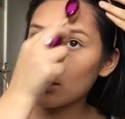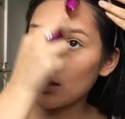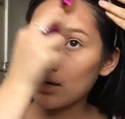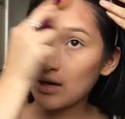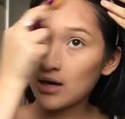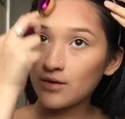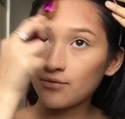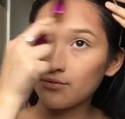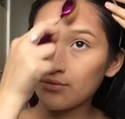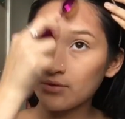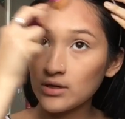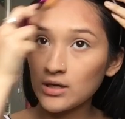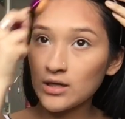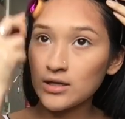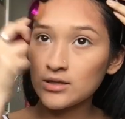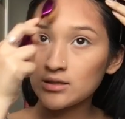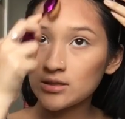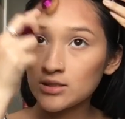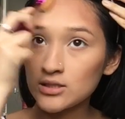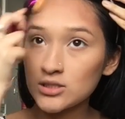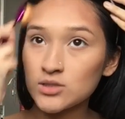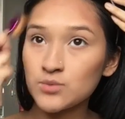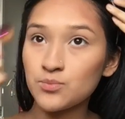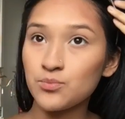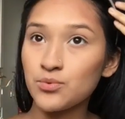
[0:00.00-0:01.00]
I feel like
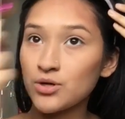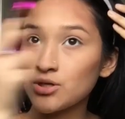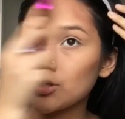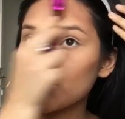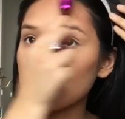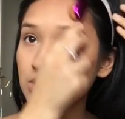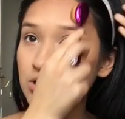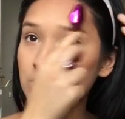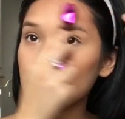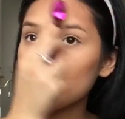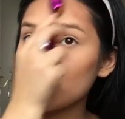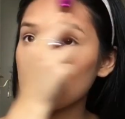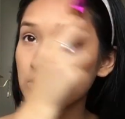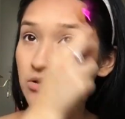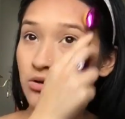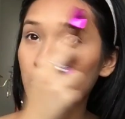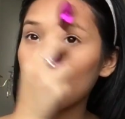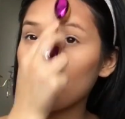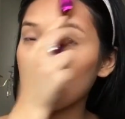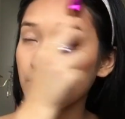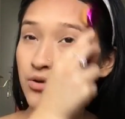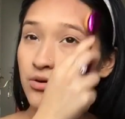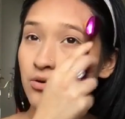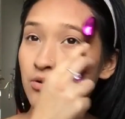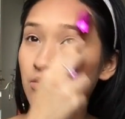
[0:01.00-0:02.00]
these brushes
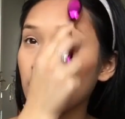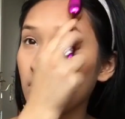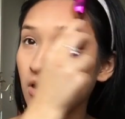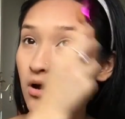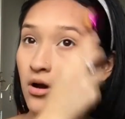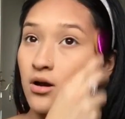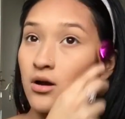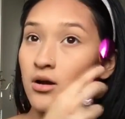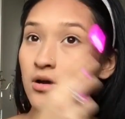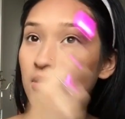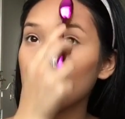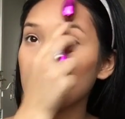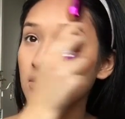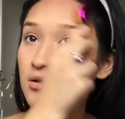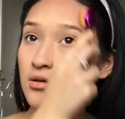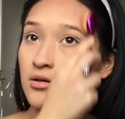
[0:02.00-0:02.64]
are not